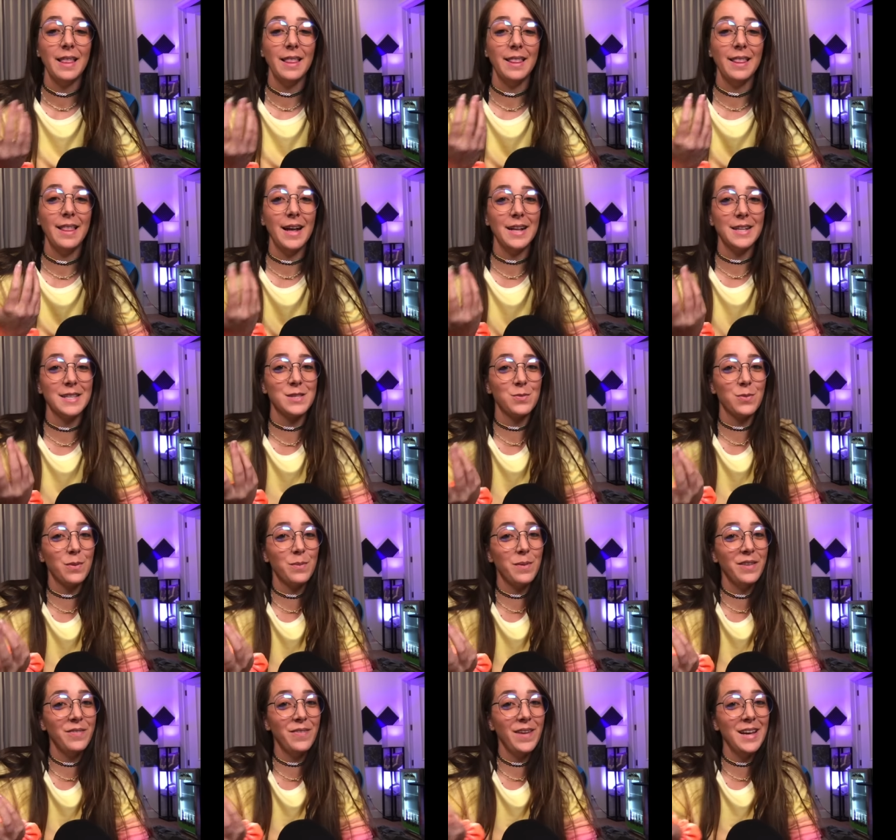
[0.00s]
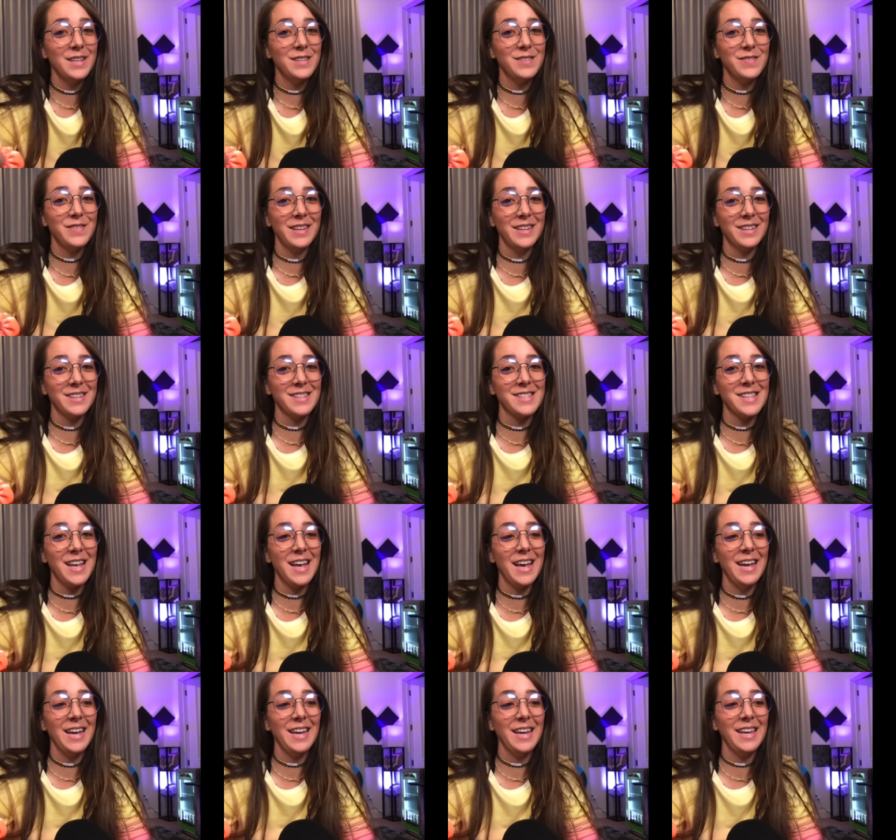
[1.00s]
that's what my face feels
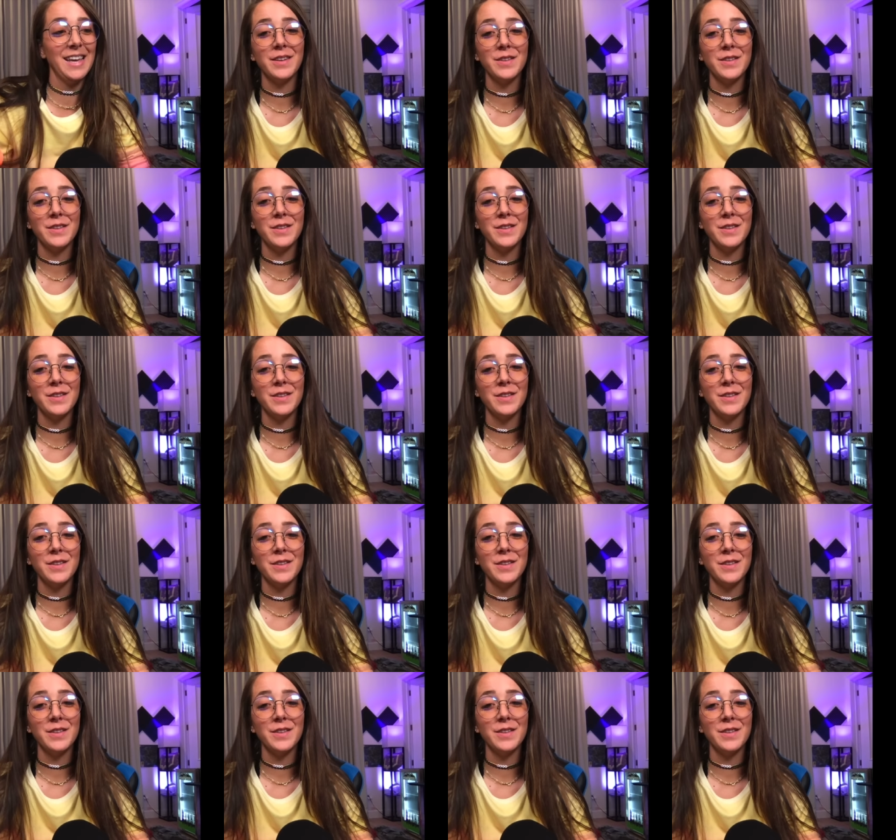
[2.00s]
like.